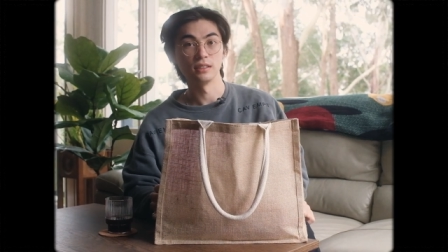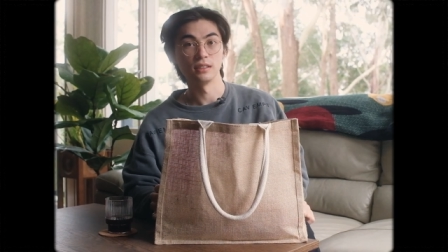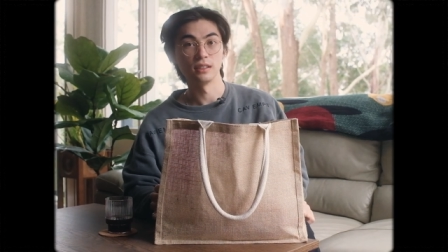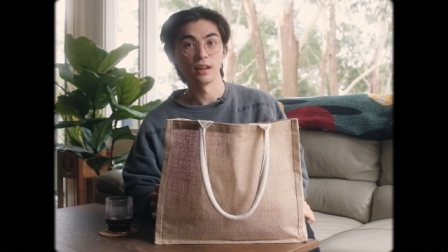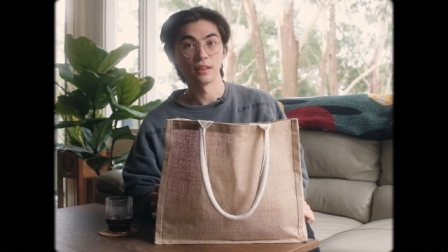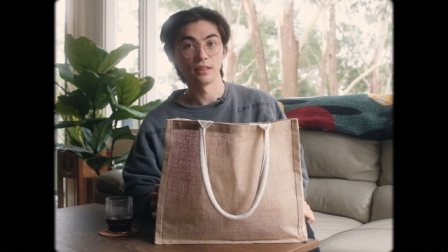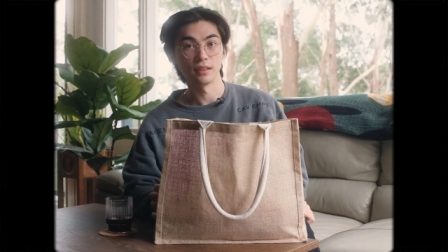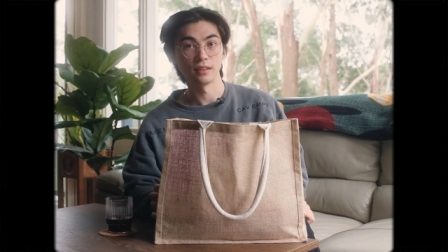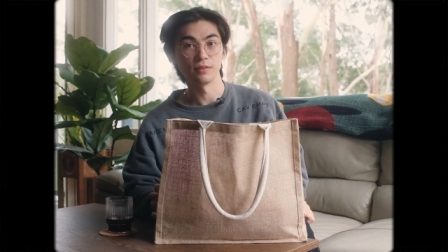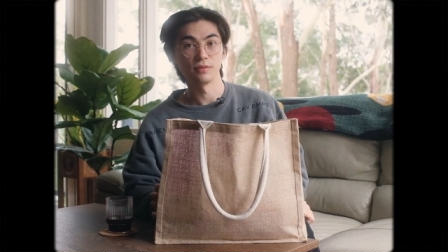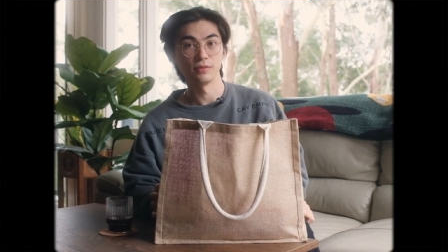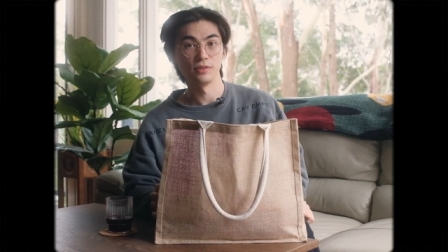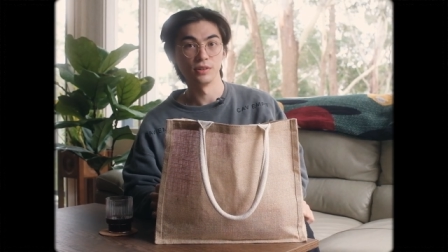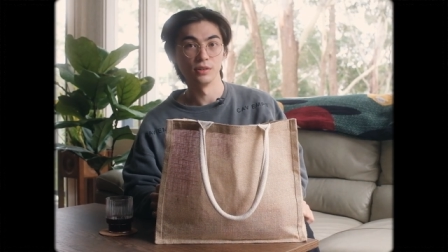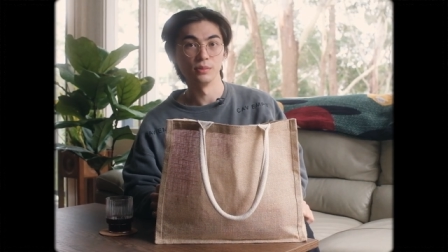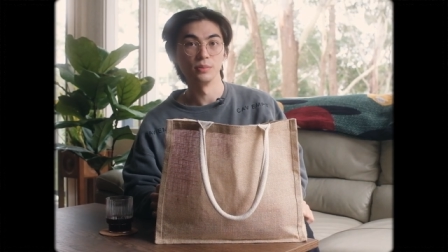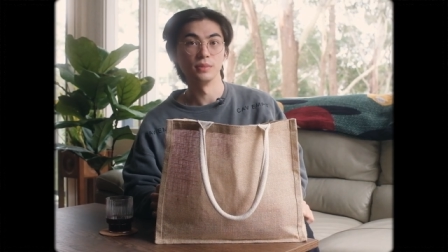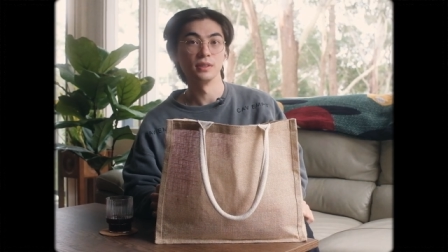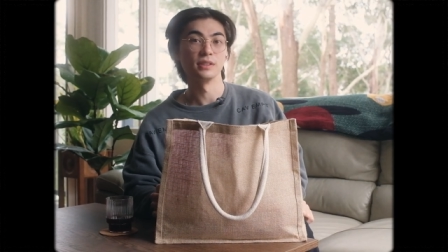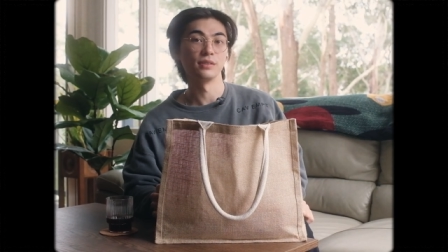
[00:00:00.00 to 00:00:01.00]
I think
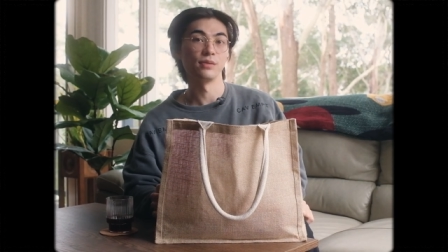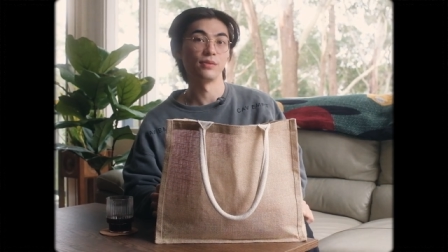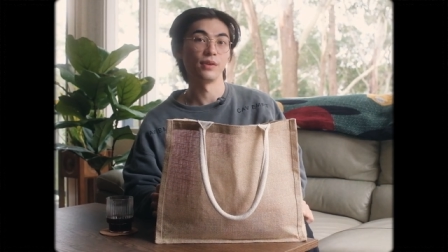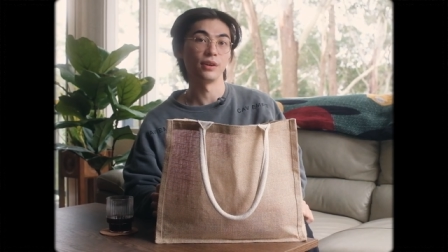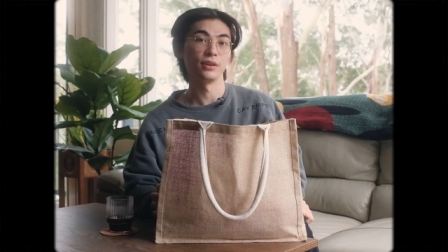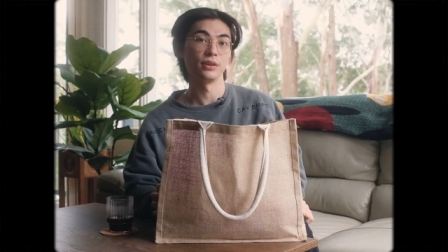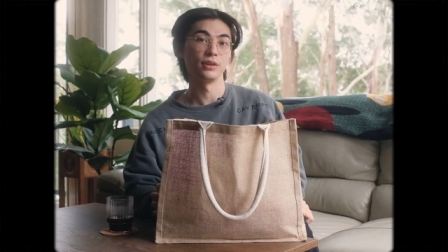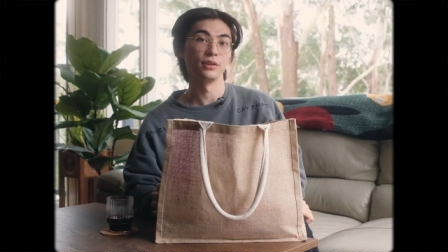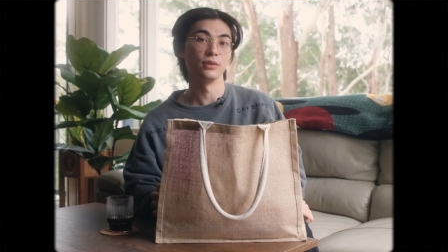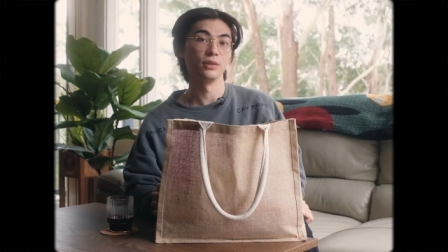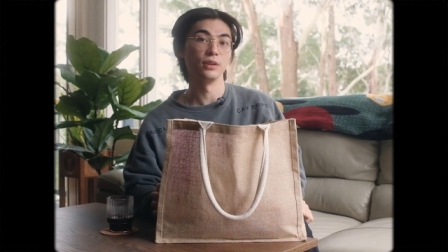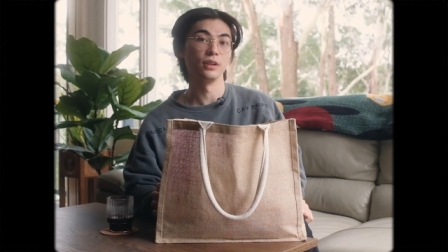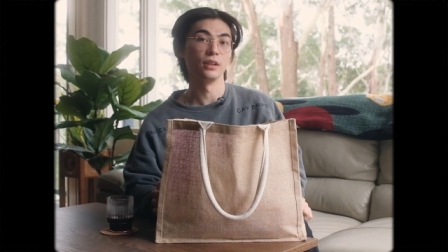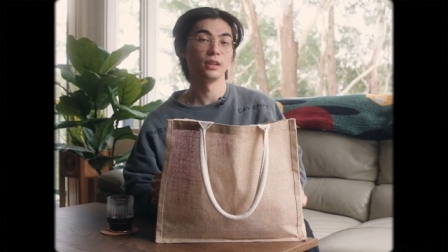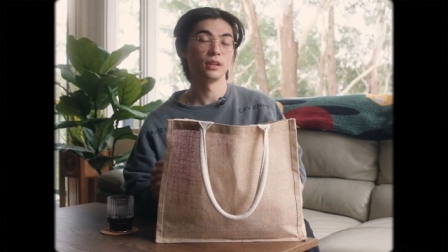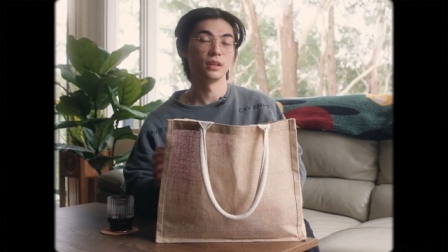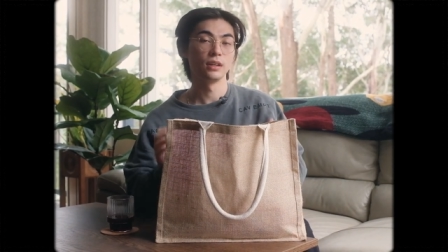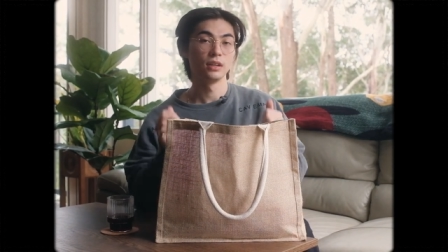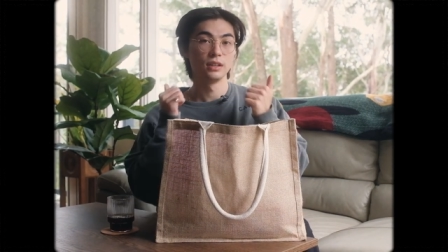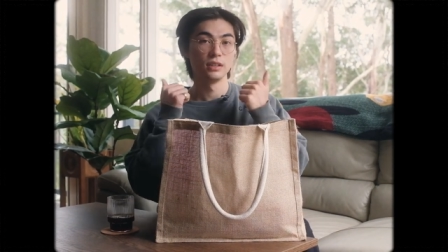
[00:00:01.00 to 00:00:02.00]
film is a very good
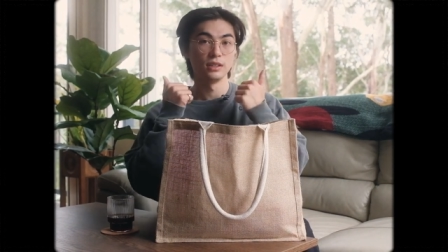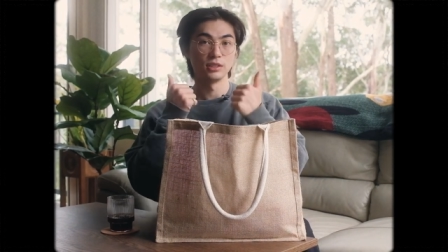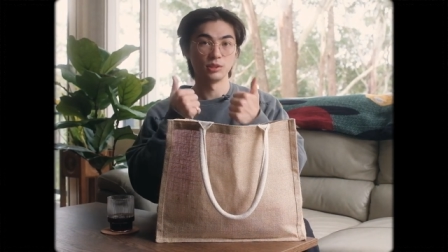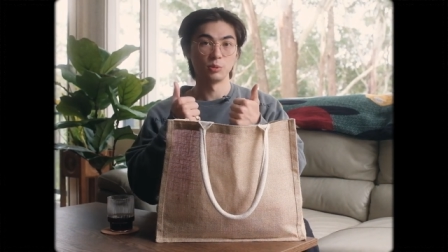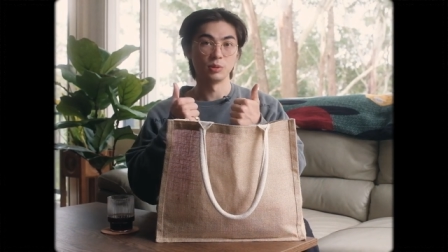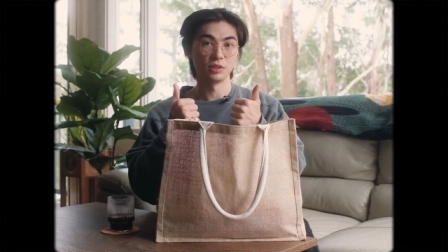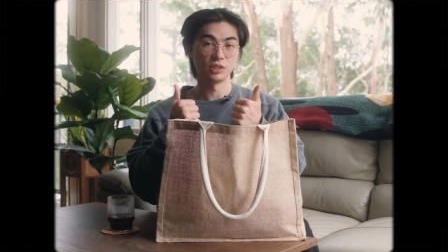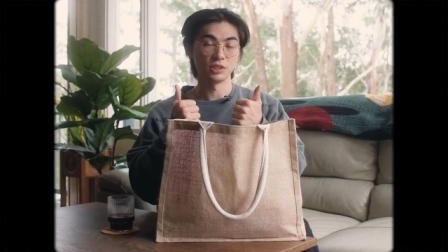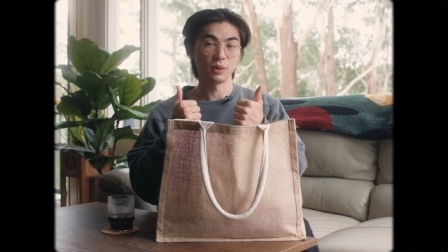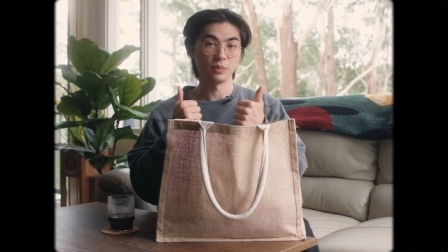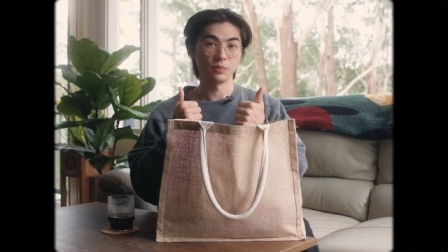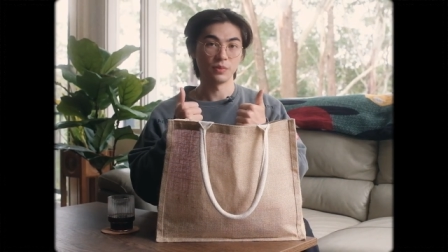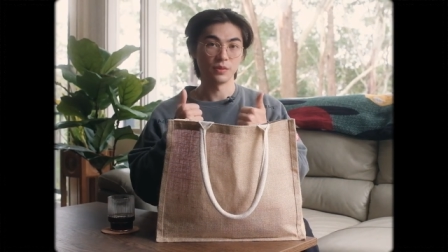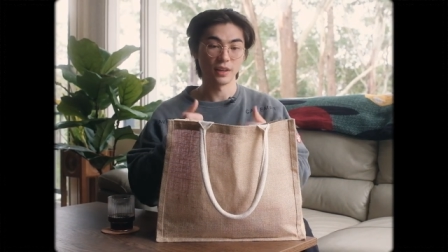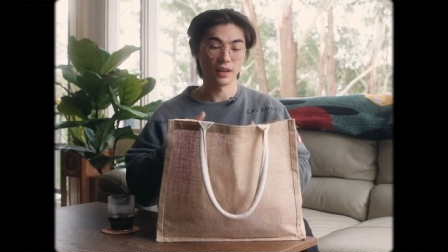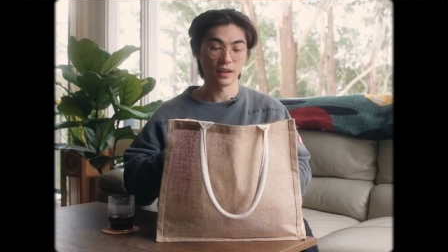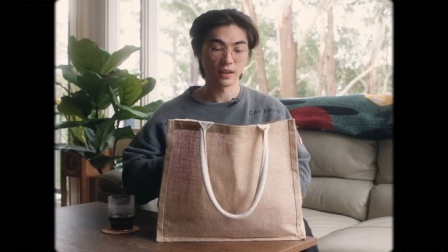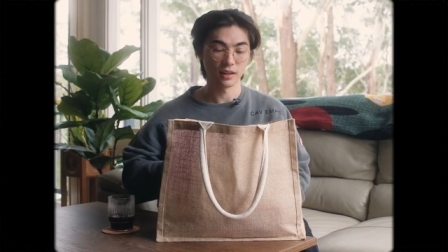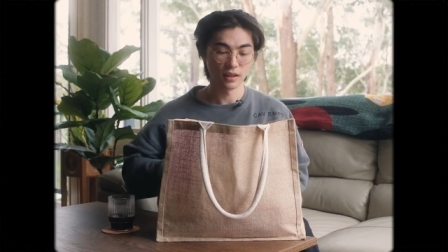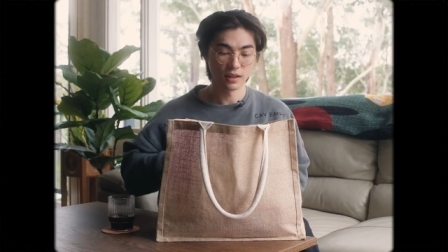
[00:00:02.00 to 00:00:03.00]
switch up for
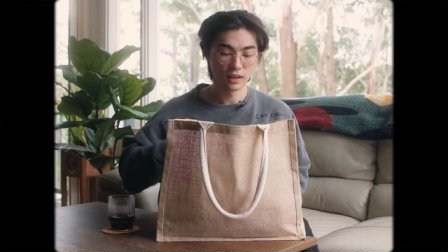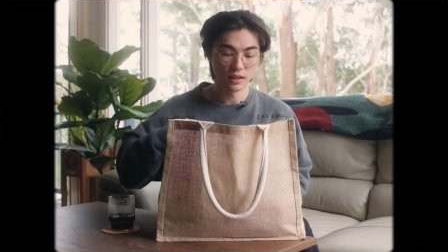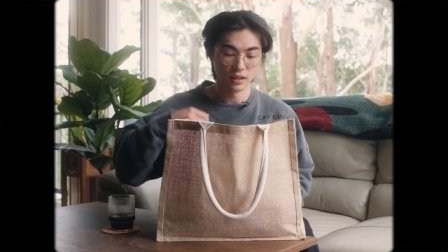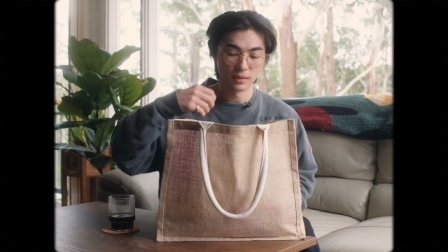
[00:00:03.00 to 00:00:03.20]
that.